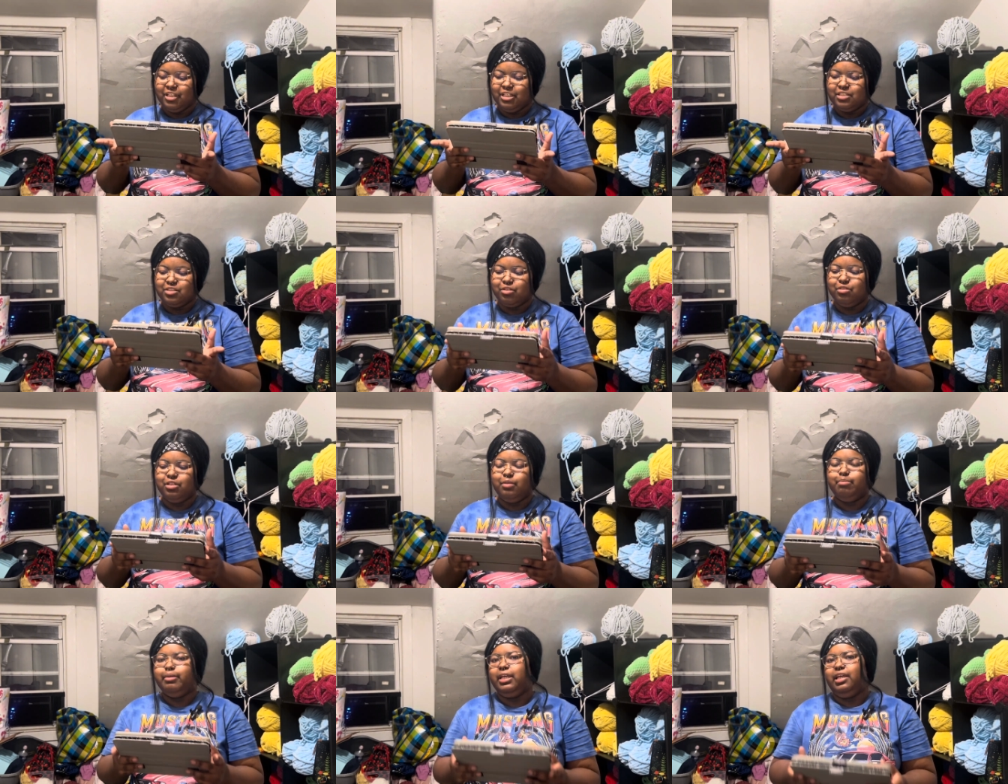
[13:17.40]
Sold a
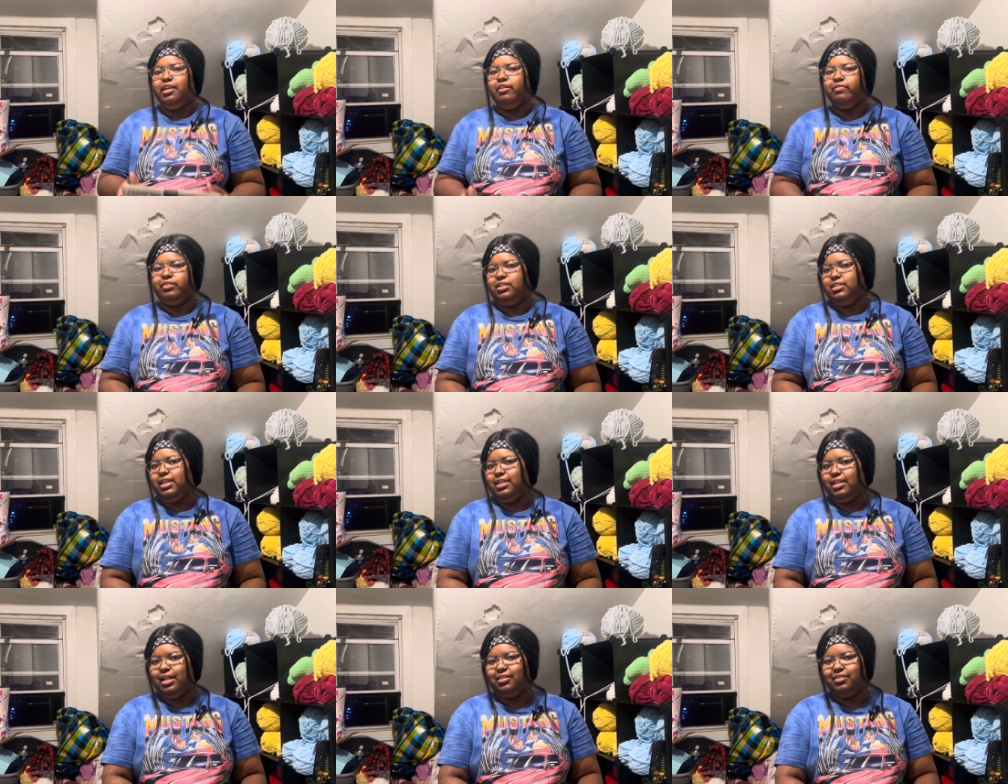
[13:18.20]
bee for
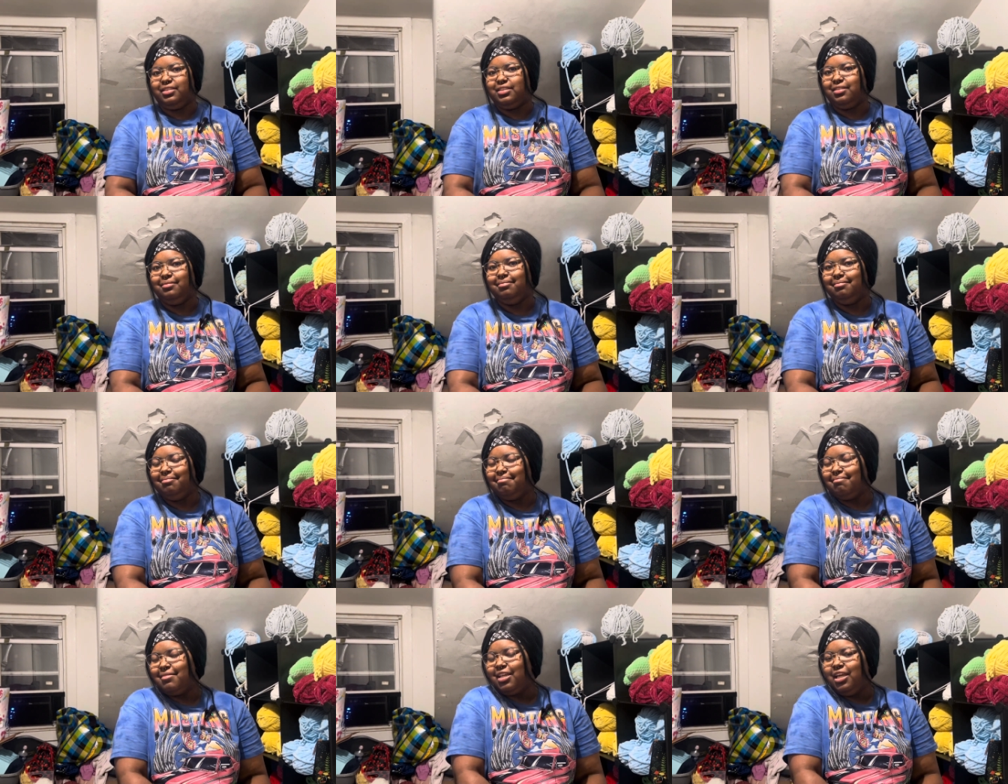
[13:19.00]
$10.
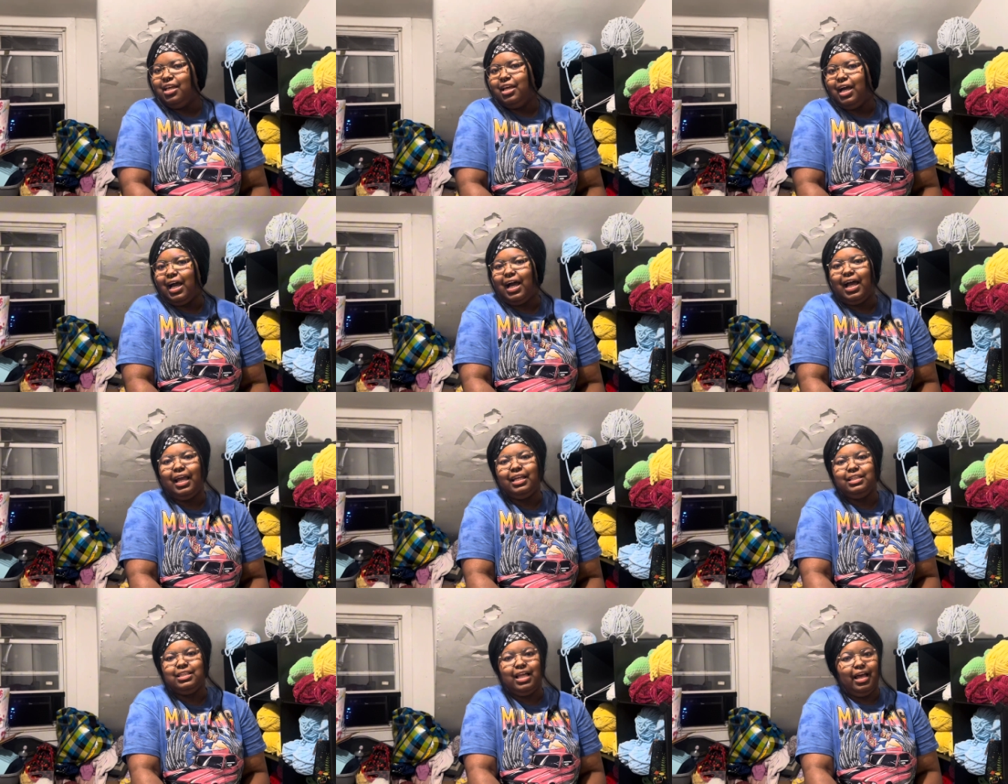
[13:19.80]

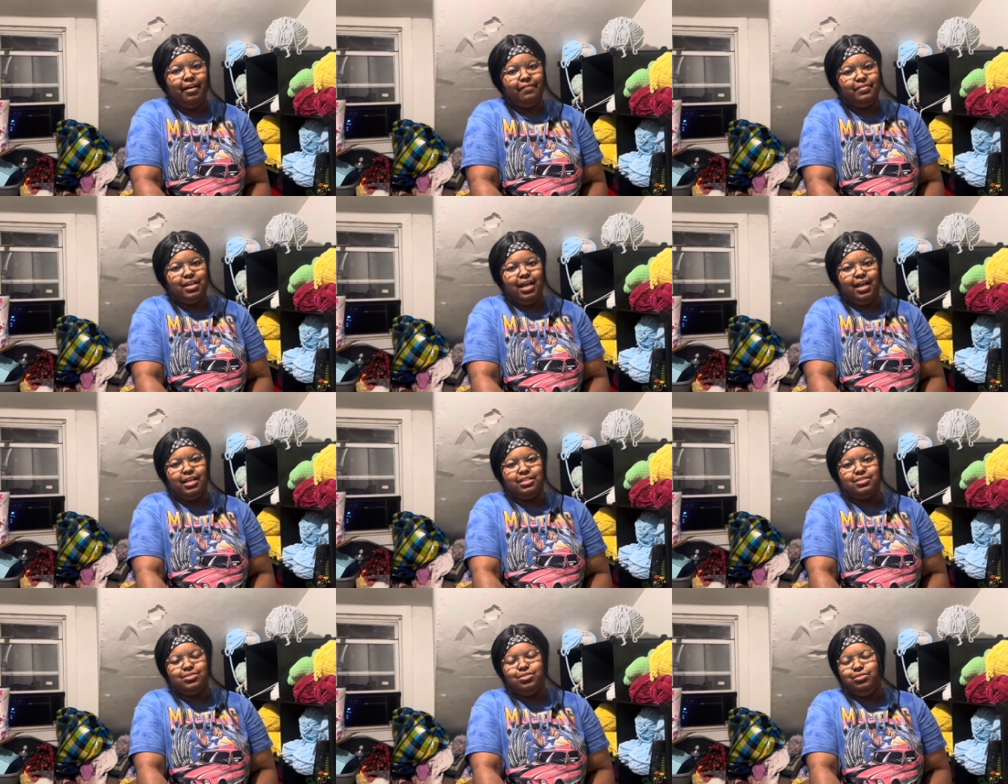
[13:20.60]
I left
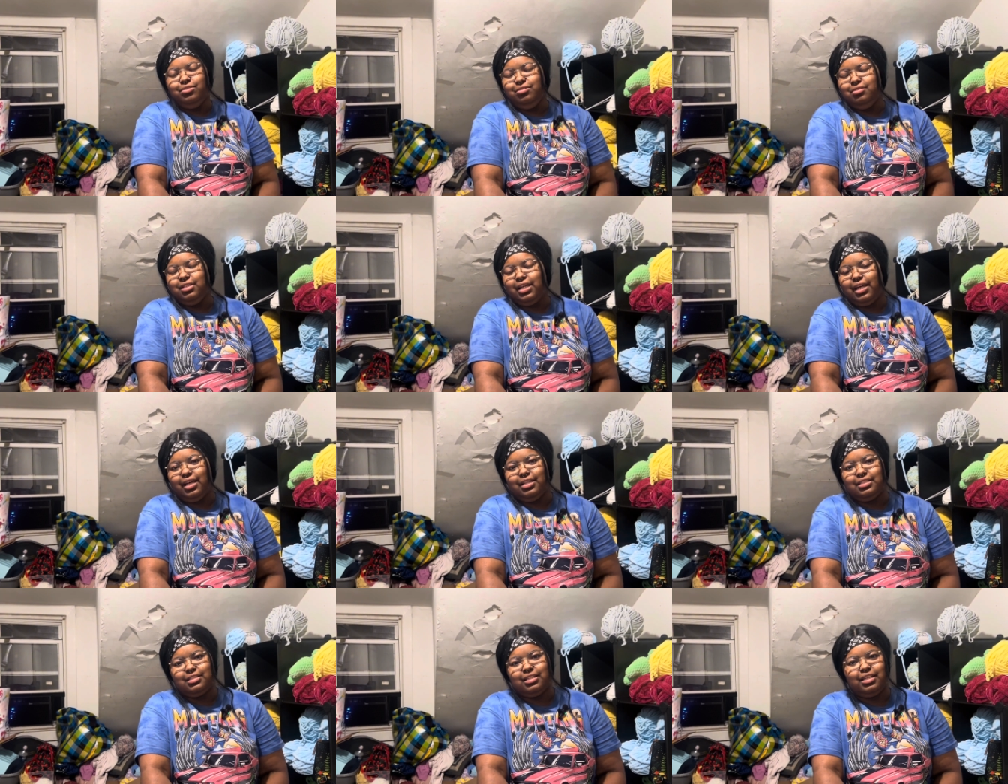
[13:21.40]
as soon
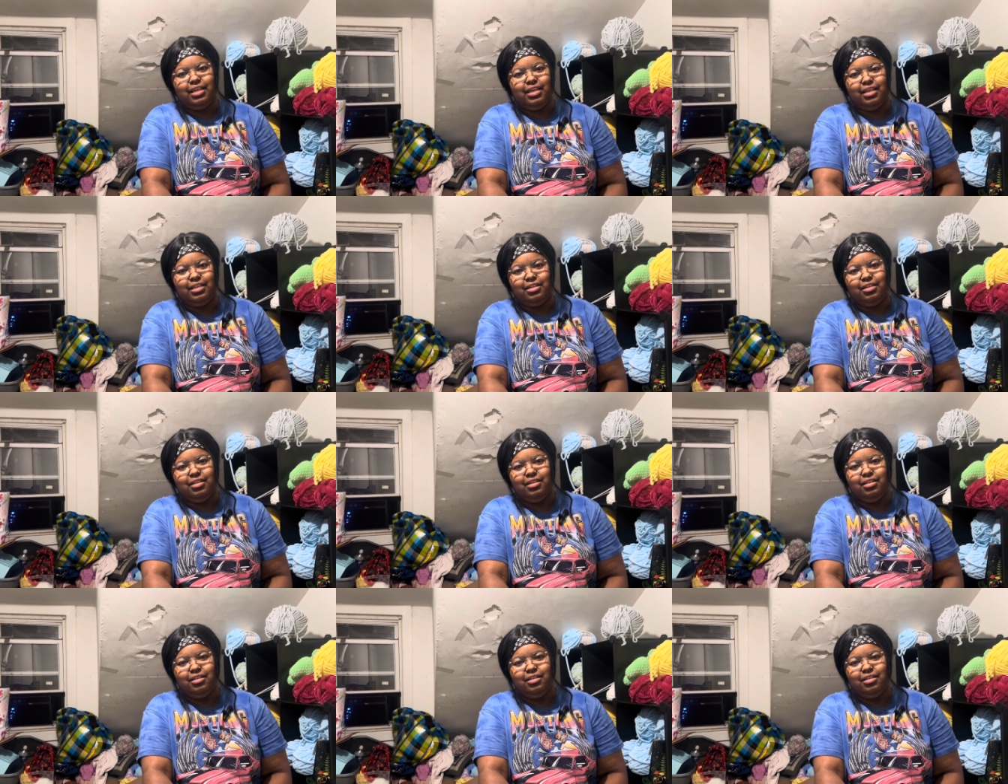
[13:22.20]
as the kid